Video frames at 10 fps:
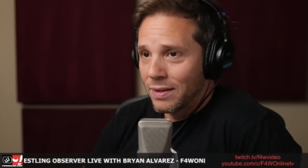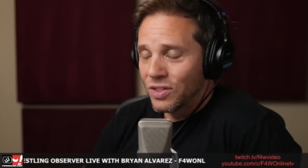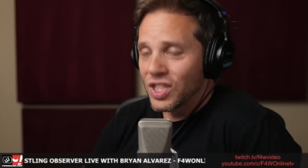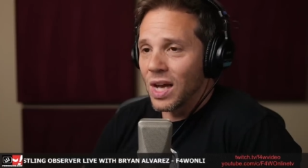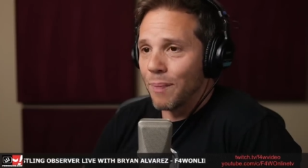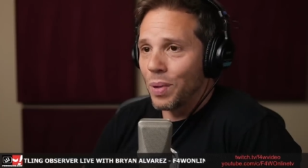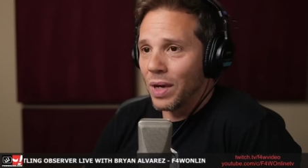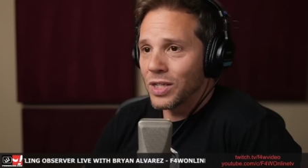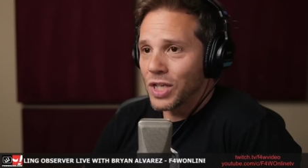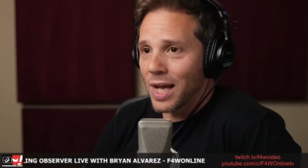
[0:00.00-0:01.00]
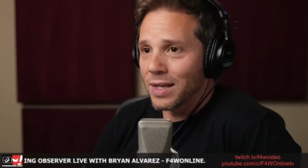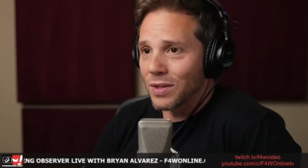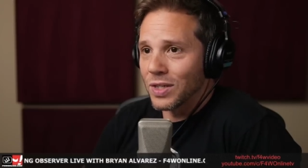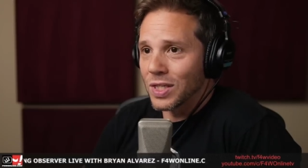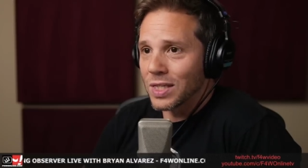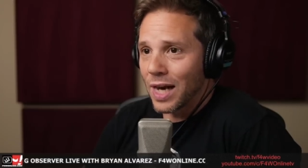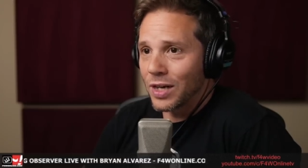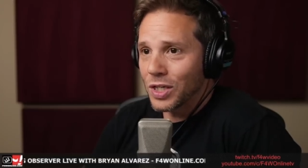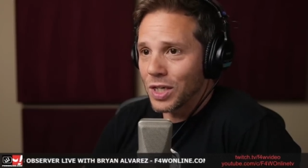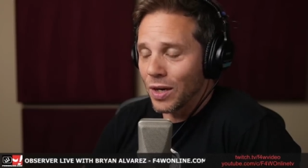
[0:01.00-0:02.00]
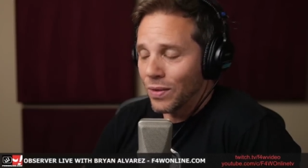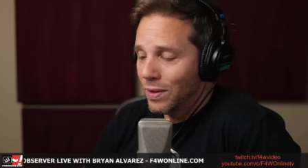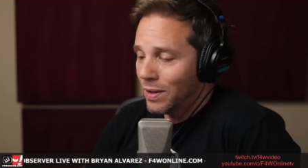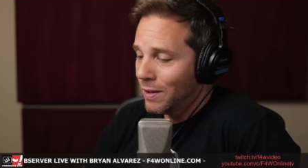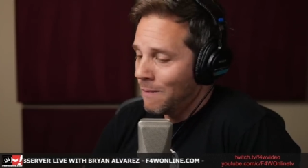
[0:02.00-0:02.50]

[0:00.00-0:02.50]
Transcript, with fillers: CM Punk chant on this entire show.